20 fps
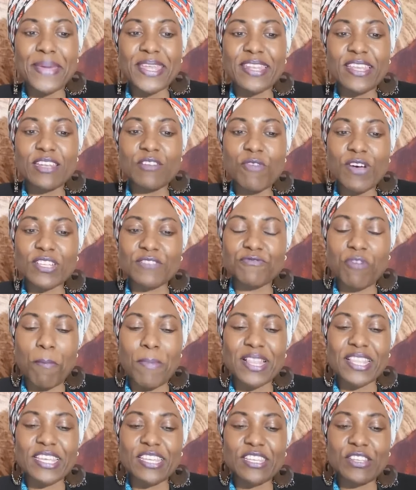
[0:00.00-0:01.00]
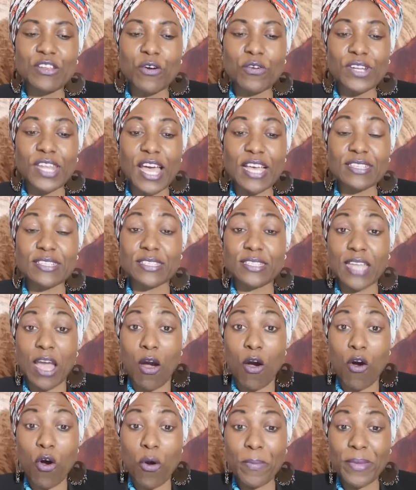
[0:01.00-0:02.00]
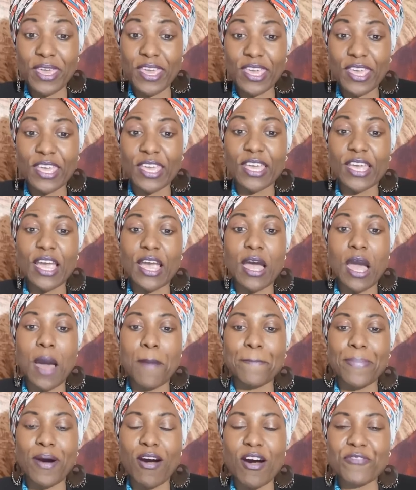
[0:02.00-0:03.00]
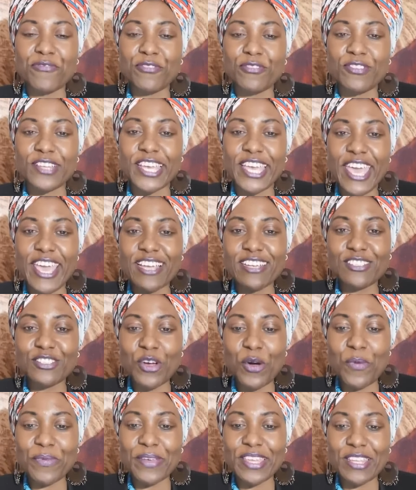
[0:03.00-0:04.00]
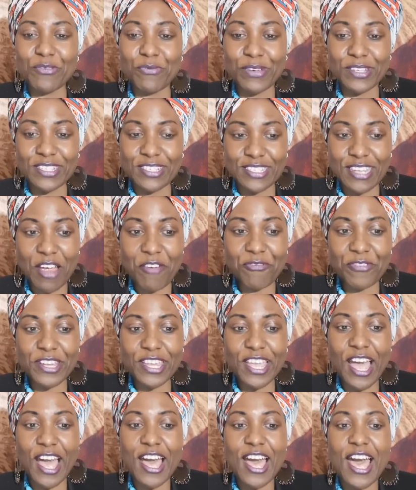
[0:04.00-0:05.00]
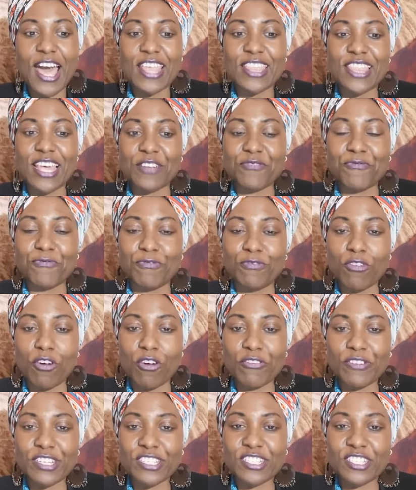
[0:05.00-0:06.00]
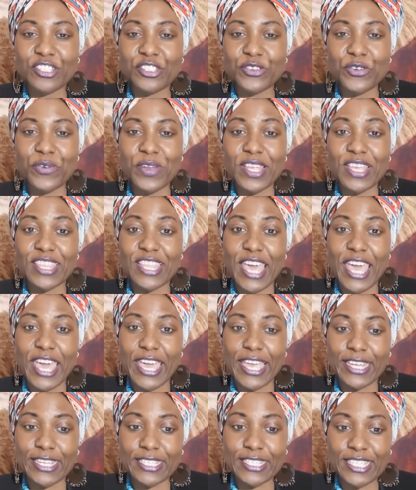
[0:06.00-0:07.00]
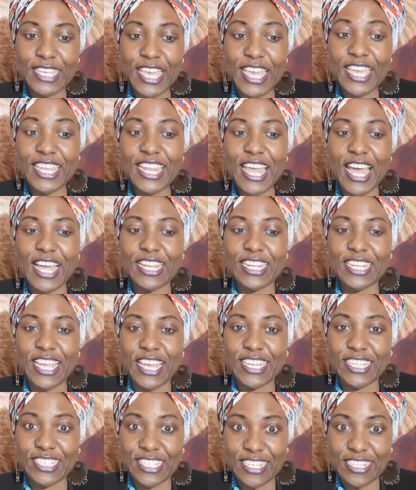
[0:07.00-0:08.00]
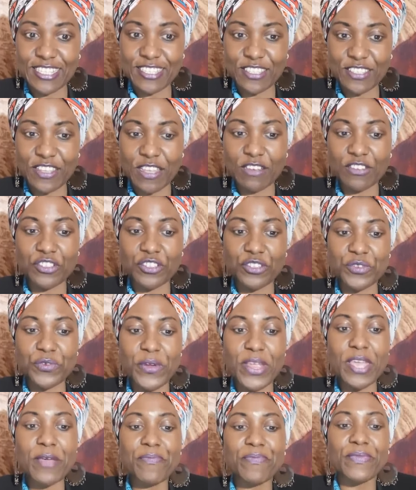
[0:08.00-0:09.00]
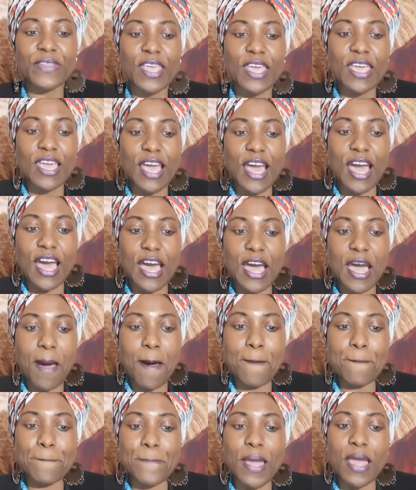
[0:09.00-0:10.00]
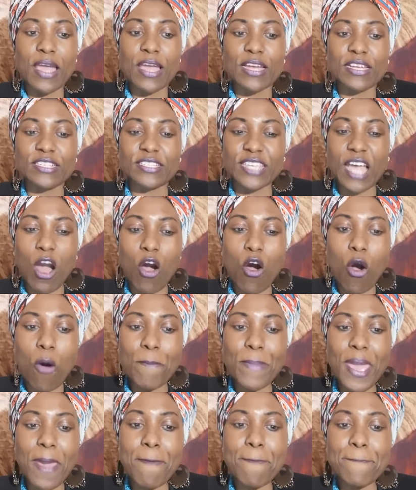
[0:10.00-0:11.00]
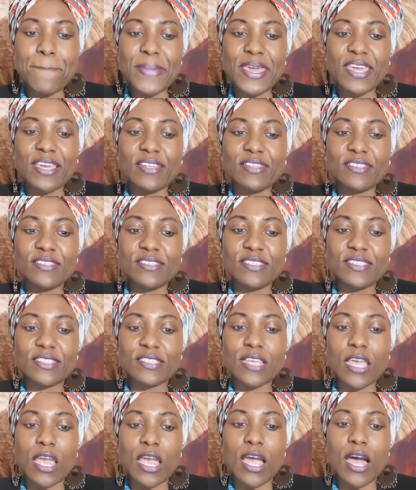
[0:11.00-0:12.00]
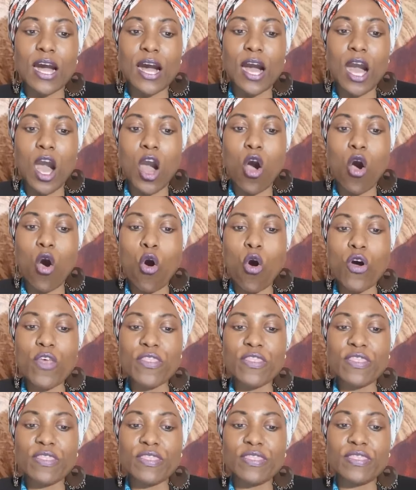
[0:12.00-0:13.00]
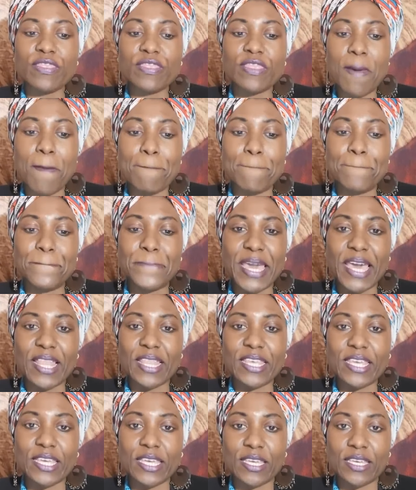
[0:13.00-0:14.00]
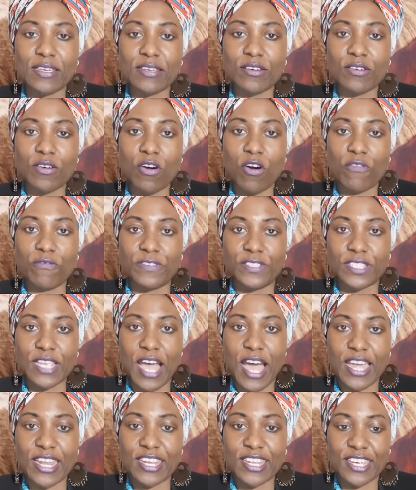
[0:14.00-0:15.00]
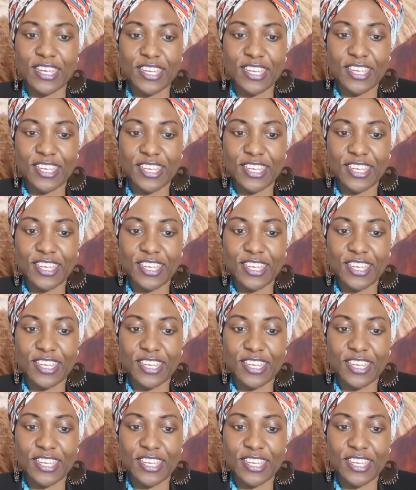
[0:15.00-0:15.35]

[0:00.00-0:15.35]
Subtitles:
Benin was formerly known as Dahomey, a powerful kingdom in West Africa that flourished during the 18th and 19th century. Dahomey means on the belly of Dan.